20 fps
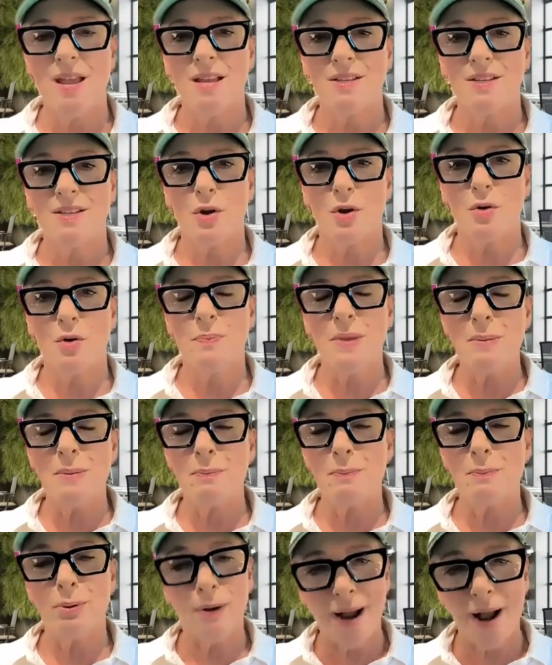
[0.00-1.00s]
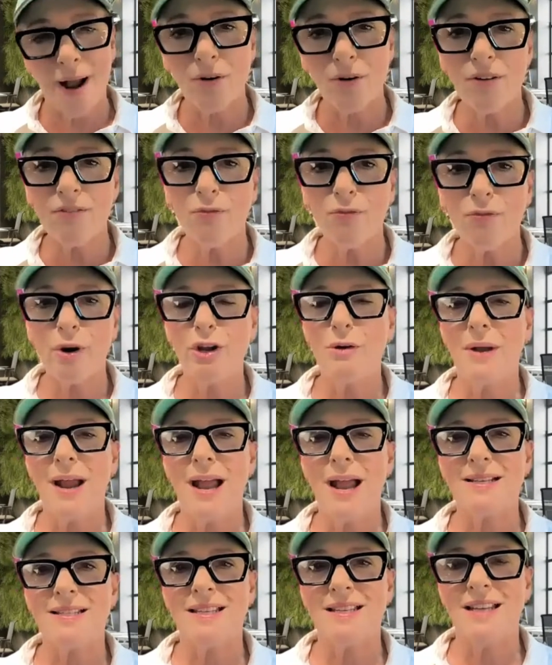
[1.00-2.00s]
So be proud of where you're
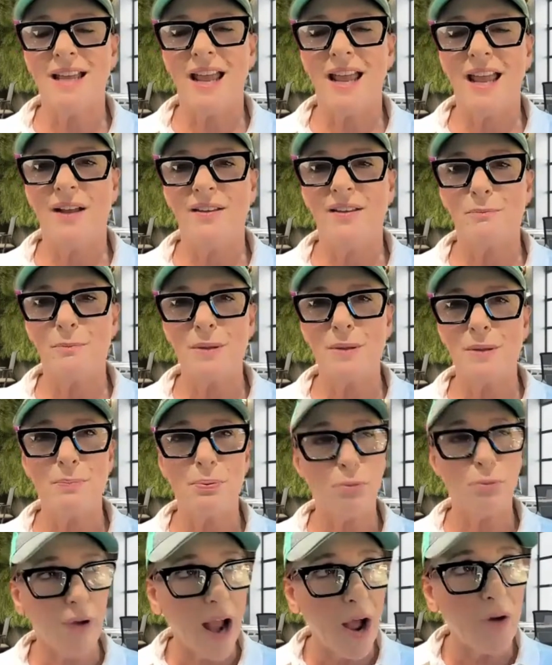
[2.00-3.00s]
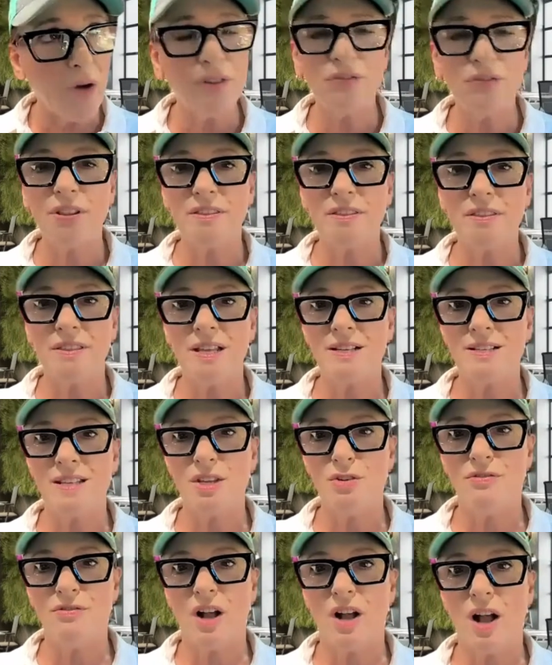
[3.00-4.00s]
at today. Be proud of the things
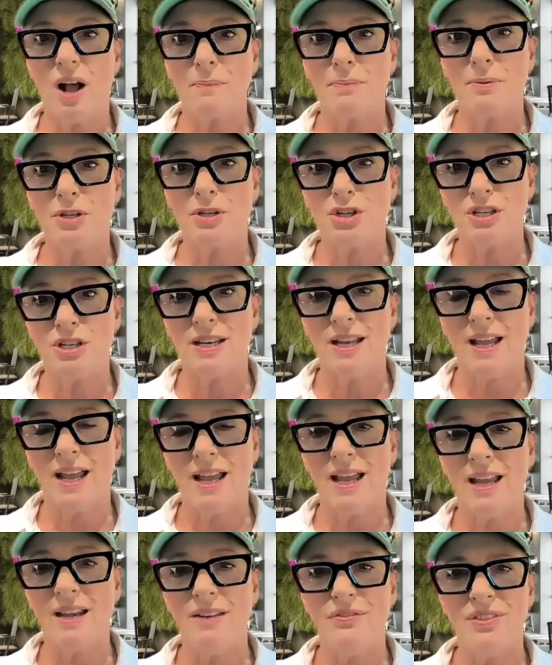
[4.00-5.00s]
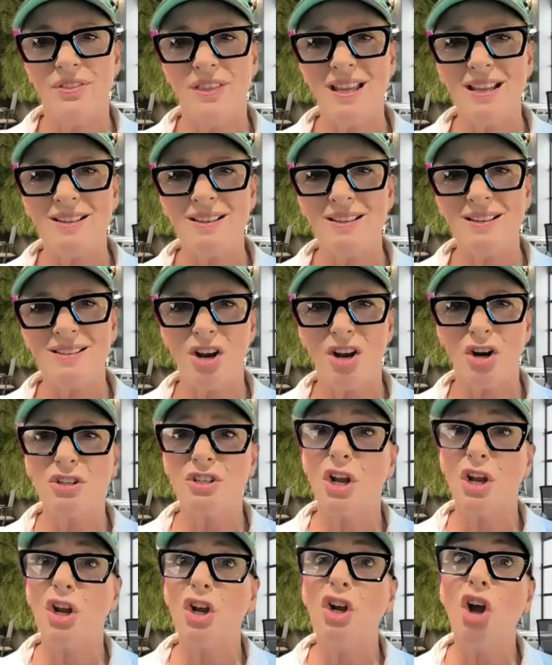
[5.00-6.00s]
that you've accomplished today. And if things
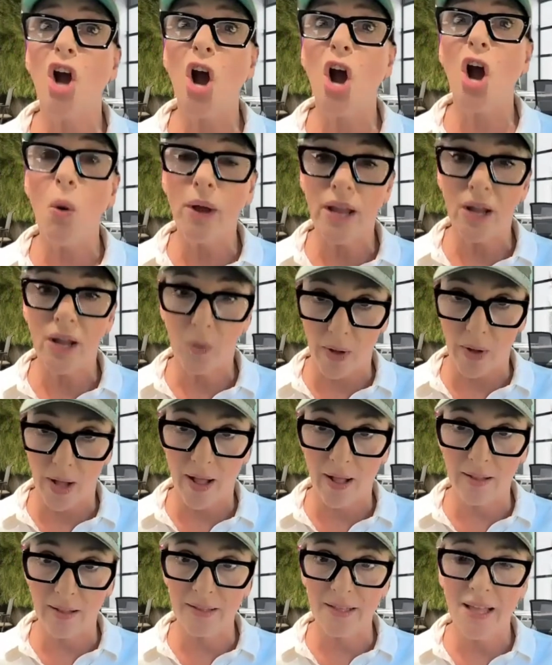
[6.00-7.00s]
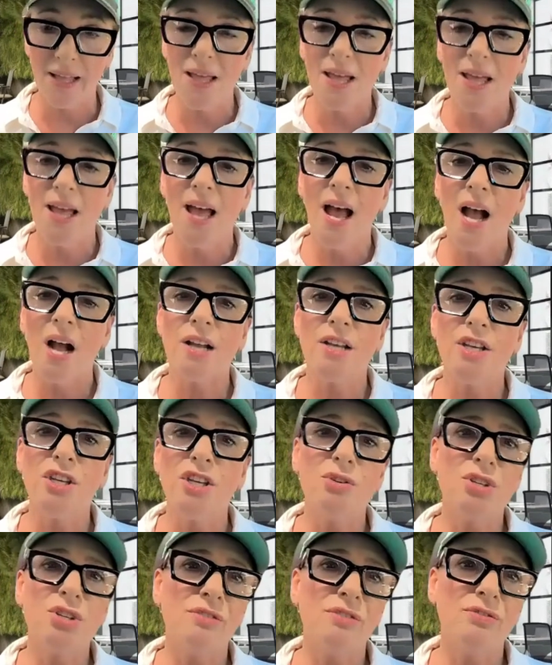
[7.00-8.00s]
aren't going well, how can
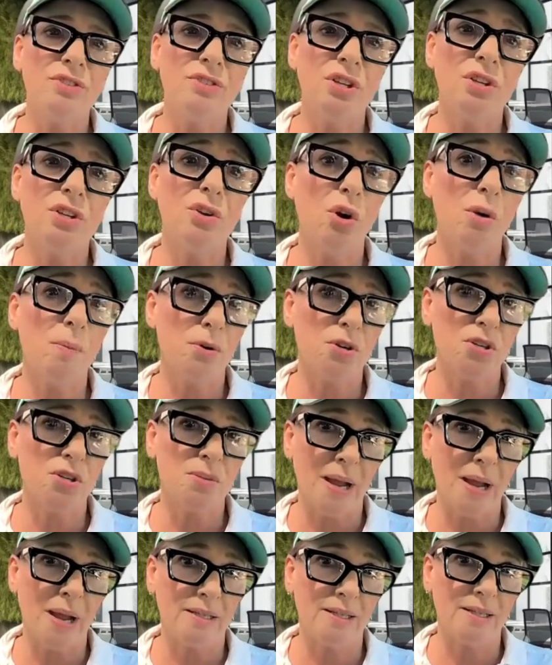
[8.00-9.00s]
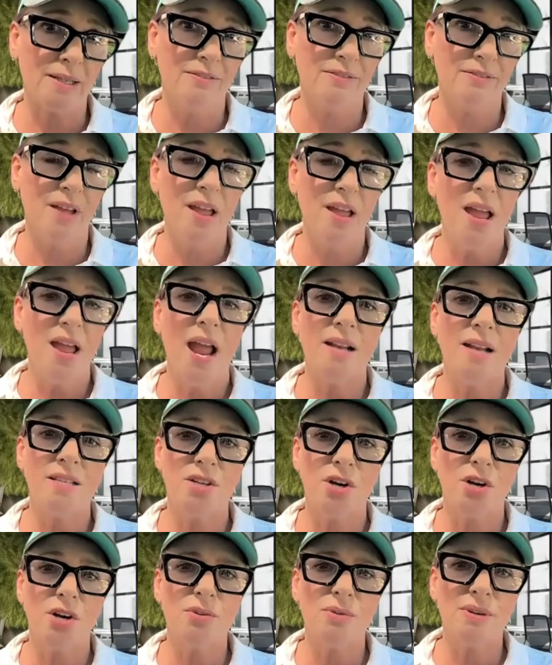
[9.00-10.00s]
you shift your perspective and
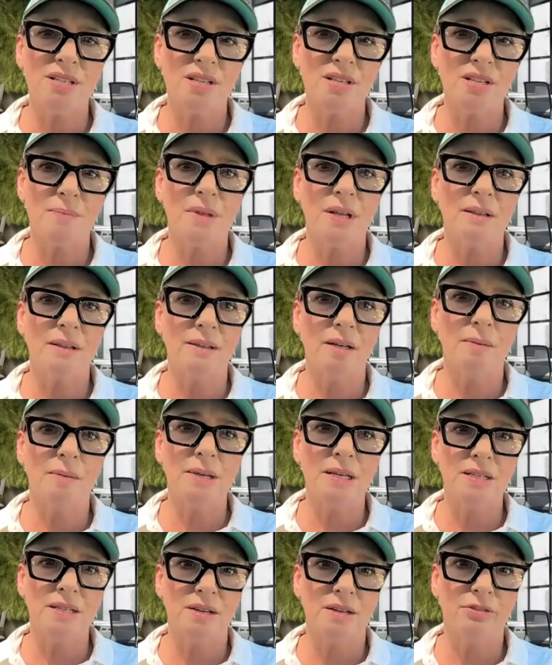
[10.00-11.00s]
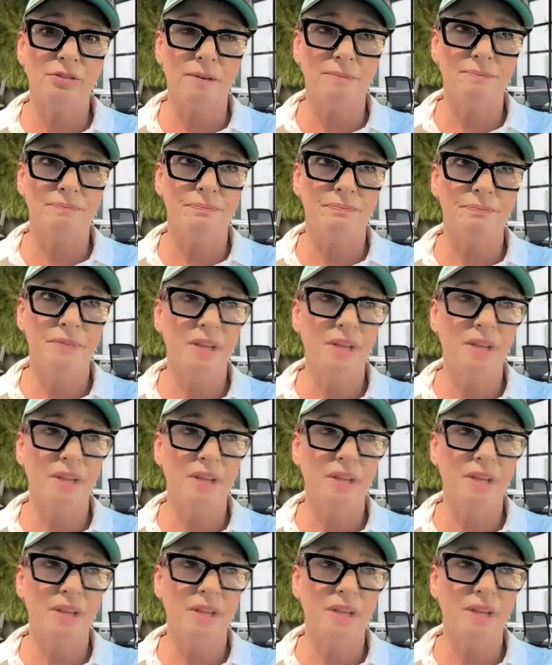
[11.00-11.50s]
start doing something a little bit different?